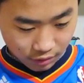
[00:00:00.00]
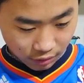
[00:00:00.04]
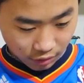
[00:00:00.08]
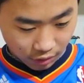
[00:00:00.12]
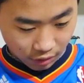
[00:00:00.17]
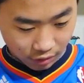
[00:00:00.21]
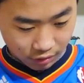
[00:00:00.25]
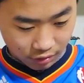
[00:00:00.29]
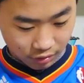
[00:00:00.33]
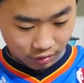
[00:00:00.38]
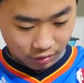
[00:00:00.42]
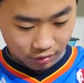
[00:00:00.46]
a
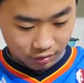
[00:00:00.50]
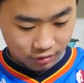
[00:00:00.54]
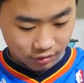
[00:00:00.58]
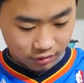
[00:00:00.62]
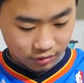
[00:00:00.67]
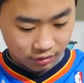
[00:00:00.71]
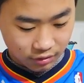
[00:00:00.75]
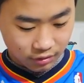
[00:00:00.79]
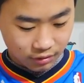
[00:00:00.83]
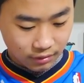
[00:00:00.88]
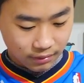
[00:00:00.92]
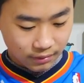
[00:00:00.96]
lot of
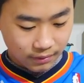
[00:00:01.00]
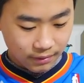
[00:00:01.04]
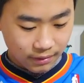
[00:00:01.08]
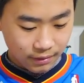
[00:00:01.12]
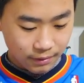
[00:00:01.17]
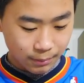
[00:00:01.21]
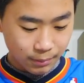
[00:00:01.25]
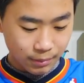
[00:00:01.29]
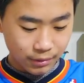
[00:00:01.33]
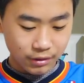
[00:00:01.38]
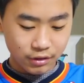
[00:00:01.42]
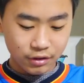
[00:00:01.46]
dust.
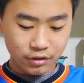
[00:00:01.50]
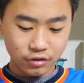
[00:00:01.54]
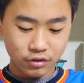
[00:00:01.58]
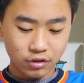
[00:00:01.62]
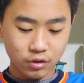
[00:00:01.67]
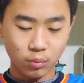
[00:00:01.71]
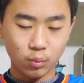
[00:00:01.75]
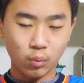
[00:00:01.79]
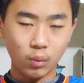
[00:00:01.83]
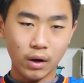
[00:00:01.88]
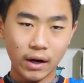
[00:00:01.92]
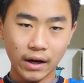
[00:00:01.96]
But here's
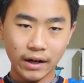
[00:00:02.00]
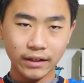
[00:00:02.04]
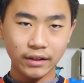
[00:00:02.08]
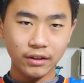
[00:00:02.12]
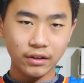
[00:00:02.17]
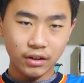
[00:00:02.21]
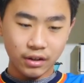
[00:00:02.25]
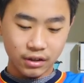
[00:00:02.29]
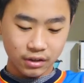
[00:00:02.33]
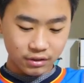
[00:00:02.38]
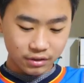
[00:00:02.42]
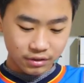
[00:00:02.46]
the why
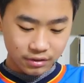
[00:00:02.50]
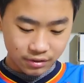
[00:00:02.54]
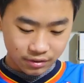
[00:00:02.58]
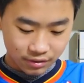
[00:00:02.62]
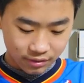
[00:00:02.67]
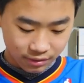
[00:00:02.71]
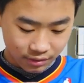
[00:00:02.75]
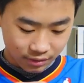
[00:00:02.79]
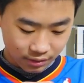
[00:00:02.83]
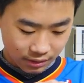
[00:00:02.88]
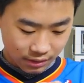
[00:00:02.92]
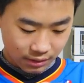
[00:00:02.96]
not.
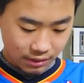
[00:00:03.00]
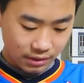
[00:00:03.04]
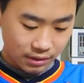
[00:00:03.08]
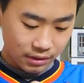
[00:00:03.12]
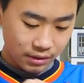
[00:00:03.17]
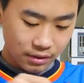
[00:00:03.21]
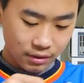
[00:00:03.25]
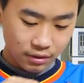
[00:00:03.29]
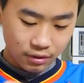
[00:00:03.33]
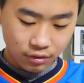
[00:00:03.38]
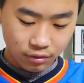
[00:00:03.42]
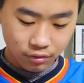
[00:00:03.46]

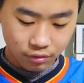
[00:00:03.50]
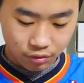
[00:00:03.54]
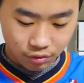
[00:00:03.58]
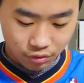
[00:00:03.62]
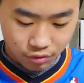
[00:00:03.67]
Here's the